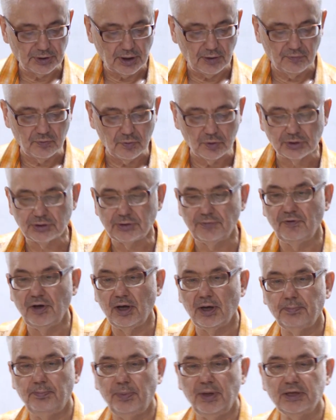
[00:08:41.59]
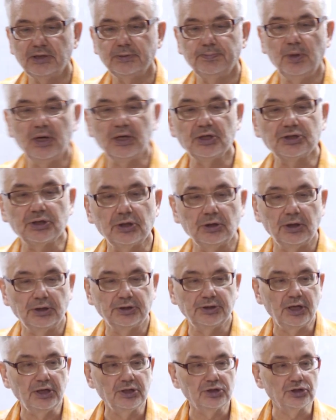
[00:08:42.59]
Of course, we are paying special
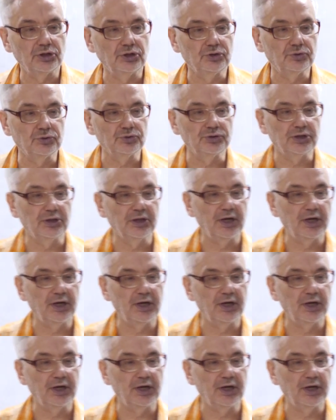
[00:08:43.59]
attention to the